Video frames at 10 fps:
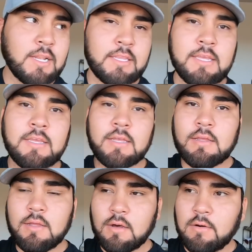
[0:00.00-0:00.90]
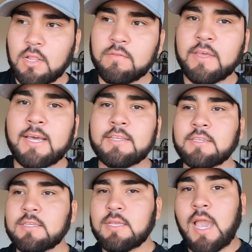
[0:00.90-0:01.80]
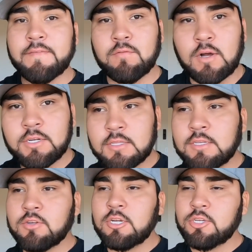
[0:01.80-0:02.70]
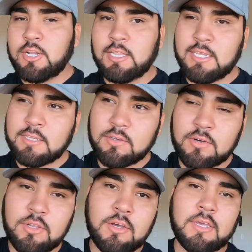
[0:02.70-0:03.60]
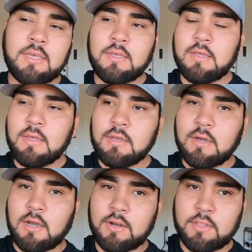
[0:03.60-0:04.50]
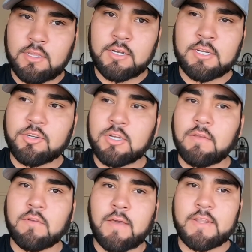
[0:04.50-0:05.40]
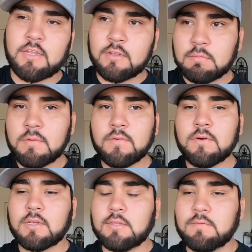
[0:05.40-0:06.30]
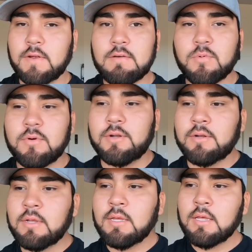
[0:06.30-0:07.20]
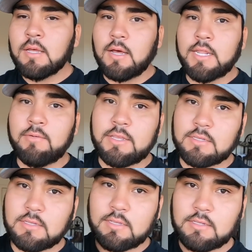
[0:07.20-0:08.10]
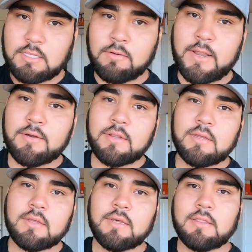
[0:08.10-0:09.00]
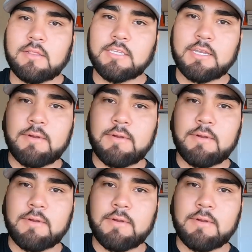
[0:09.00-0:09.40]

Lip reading: that I think all of you guys, after watching this, should at least go look under the hood of your truck if you haven't done this before, because it's very important. Anyways, stick around and let's get